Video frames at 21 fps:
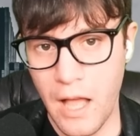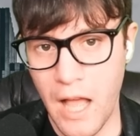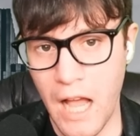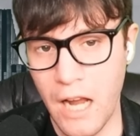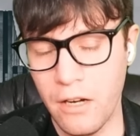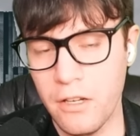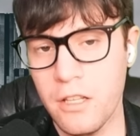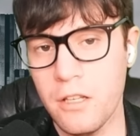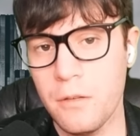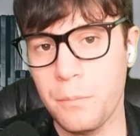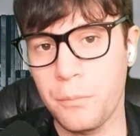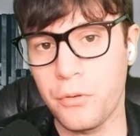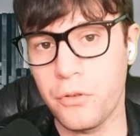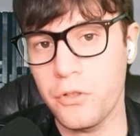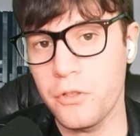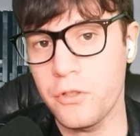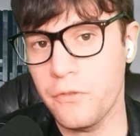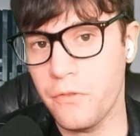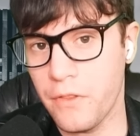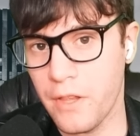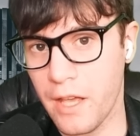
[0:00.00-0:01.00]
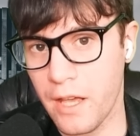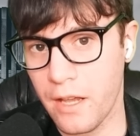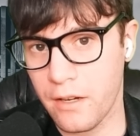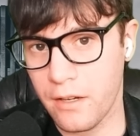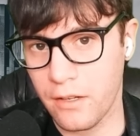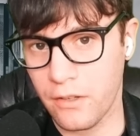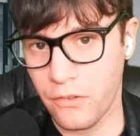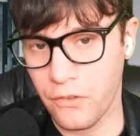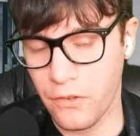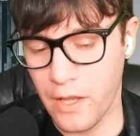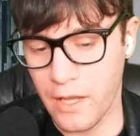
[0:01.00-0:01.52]
How do you prove that
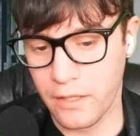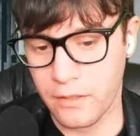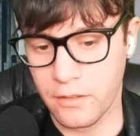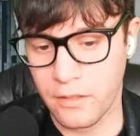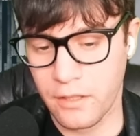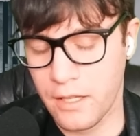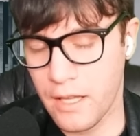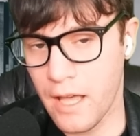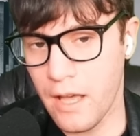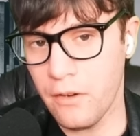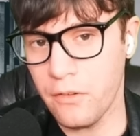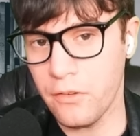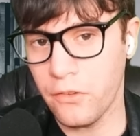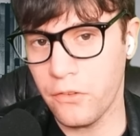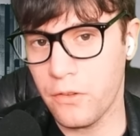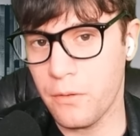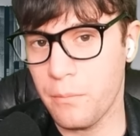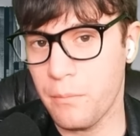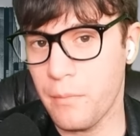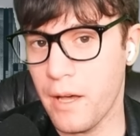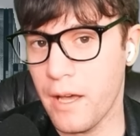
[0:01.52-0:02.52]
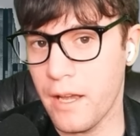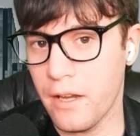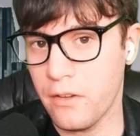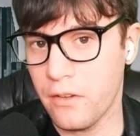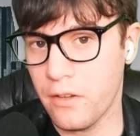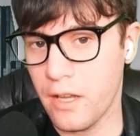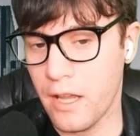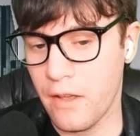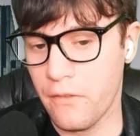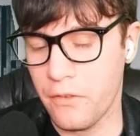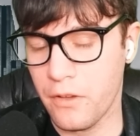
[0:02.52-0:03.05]
exactly? How does the
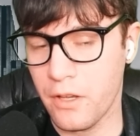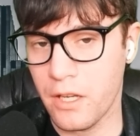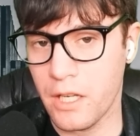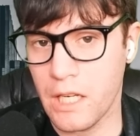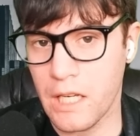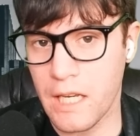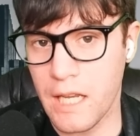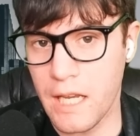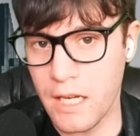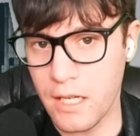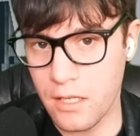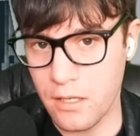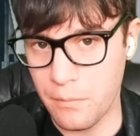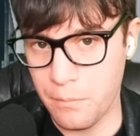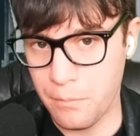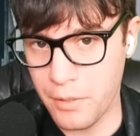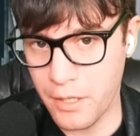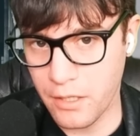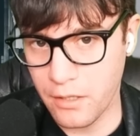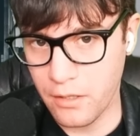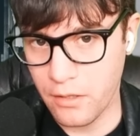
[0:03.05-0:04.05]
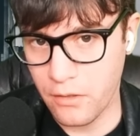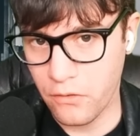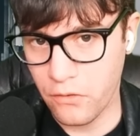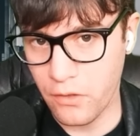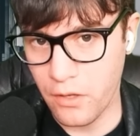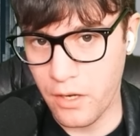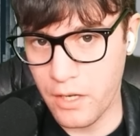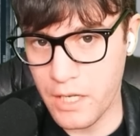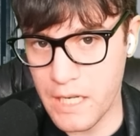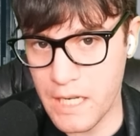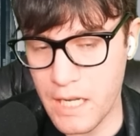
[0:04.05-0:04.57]
mind have an innate dependence
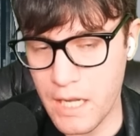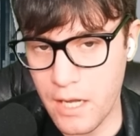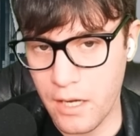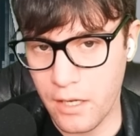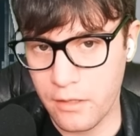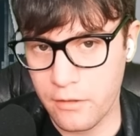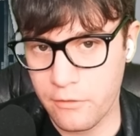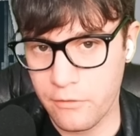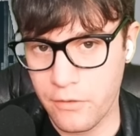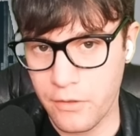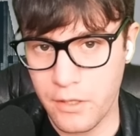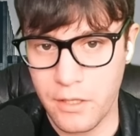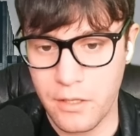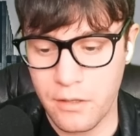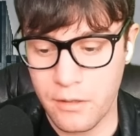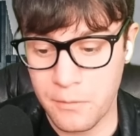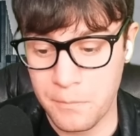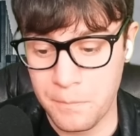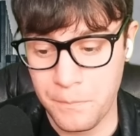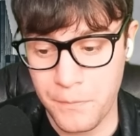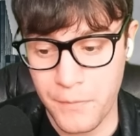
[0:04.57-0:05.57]
on a God figure?